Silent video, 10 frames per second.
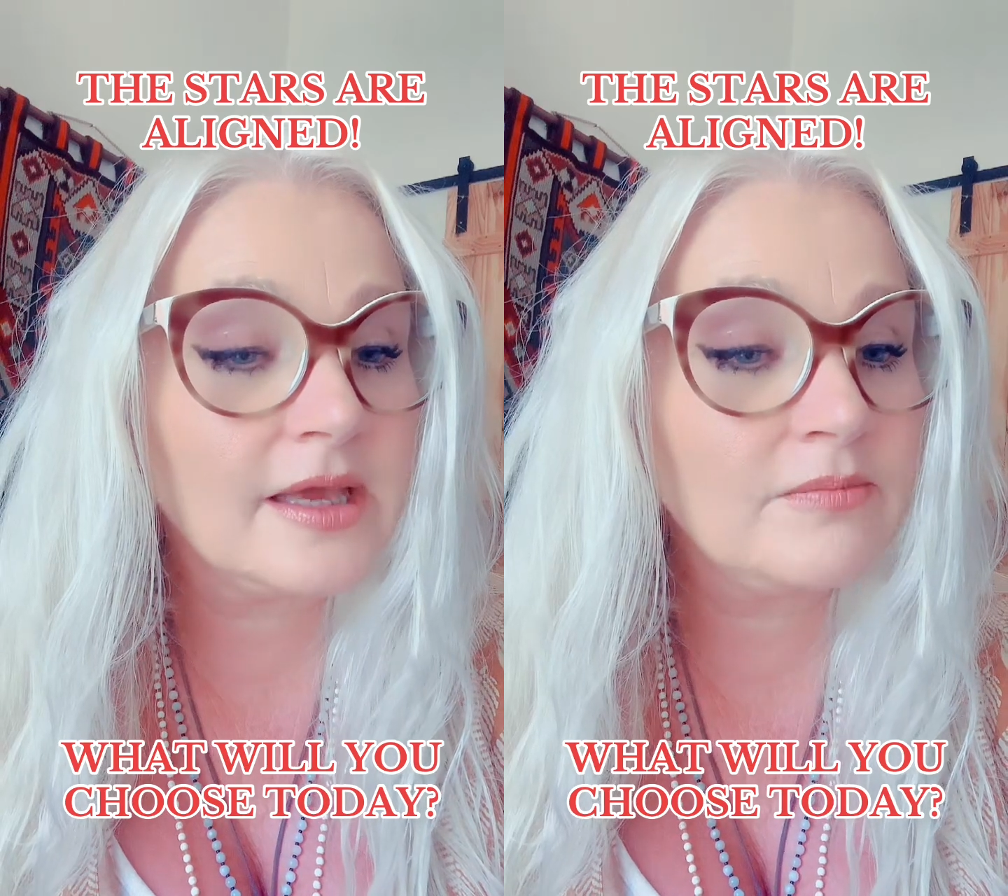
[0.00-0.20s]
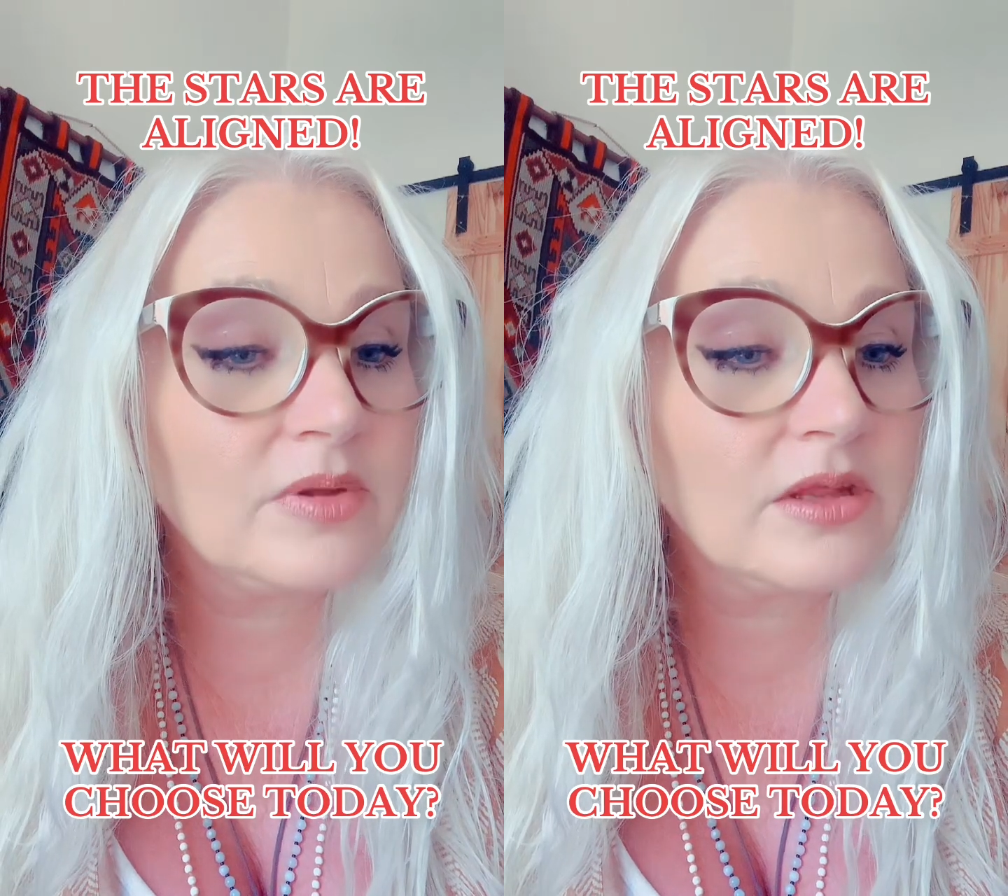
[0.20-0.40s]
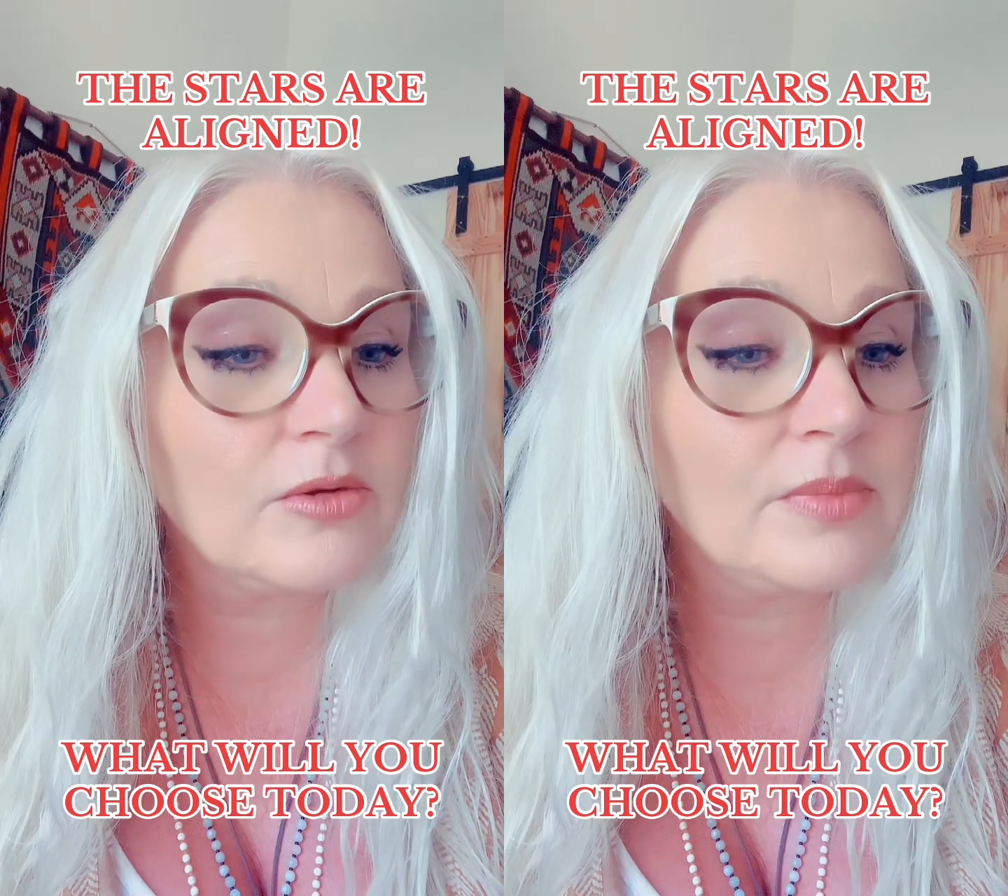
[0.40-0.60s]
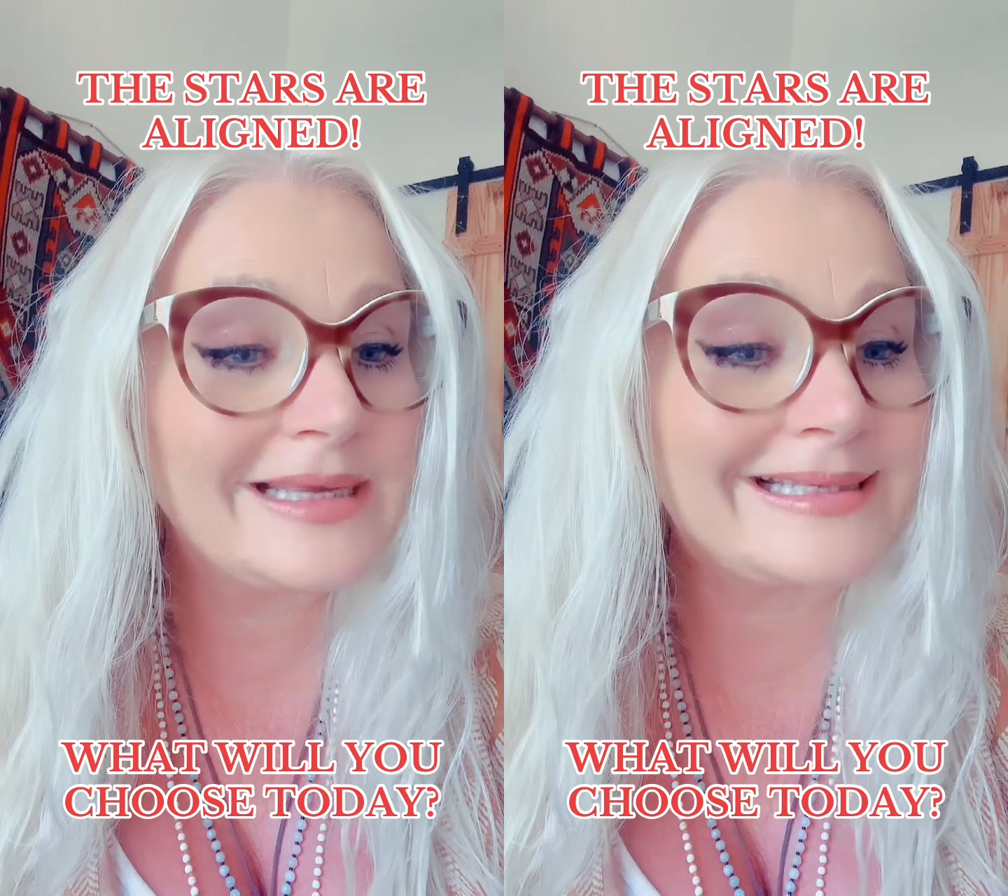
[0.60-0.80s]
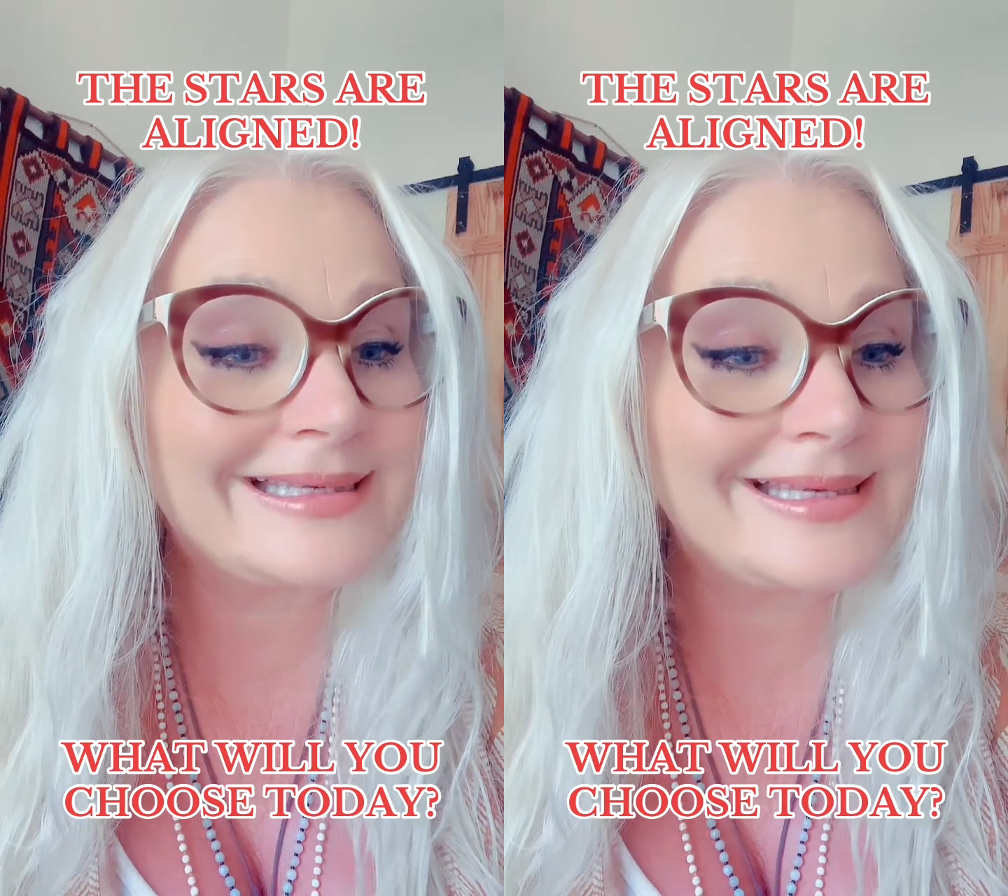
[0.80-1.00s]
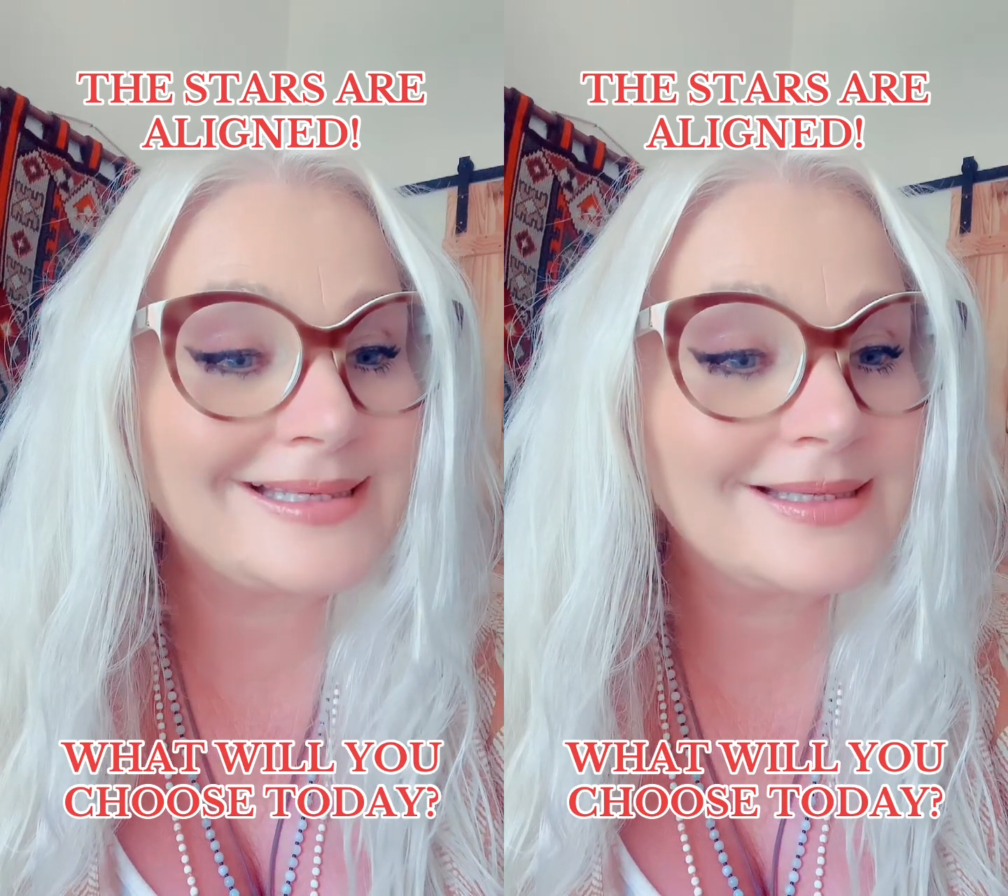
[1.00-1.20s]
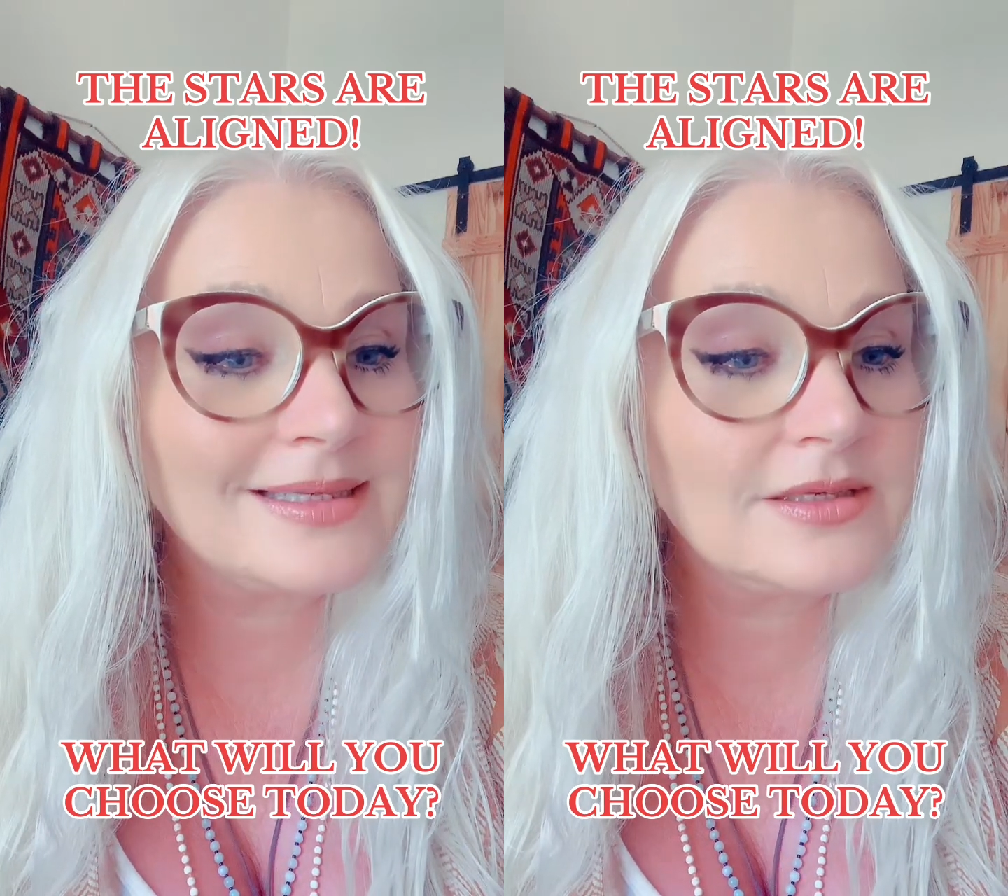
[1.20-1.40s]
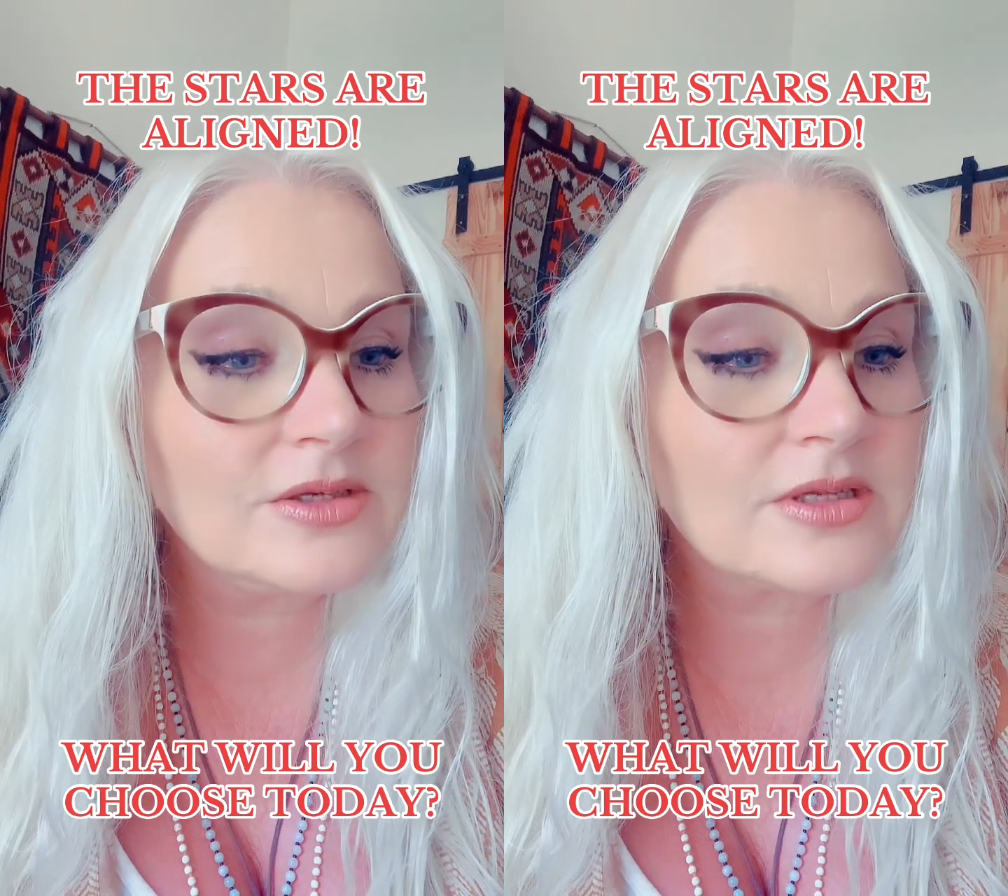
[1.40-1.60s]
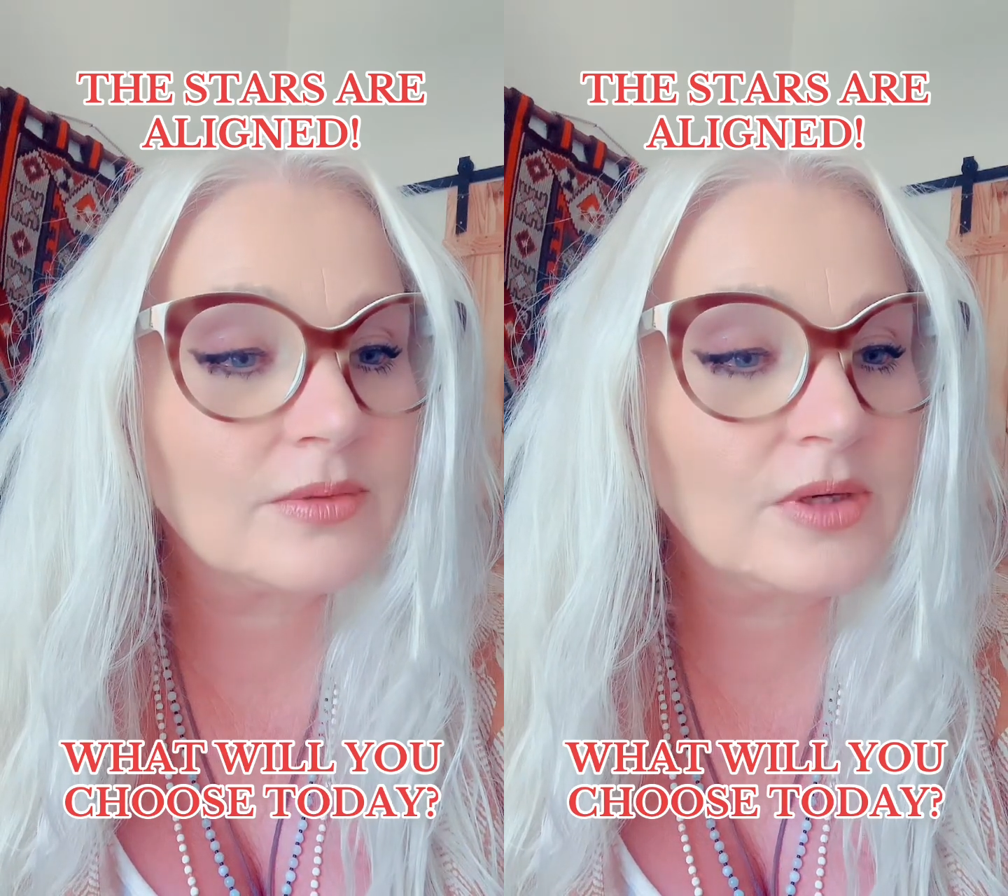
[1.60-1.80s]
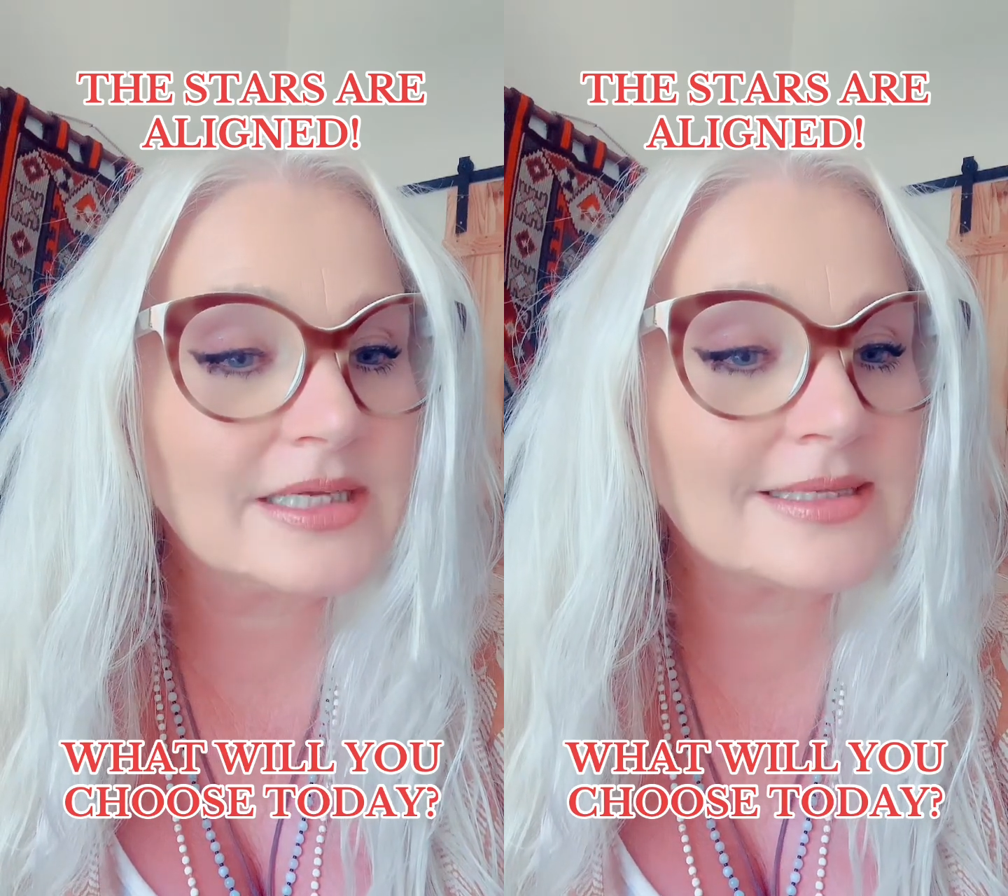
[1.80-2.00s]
empathy or basic decency to someone,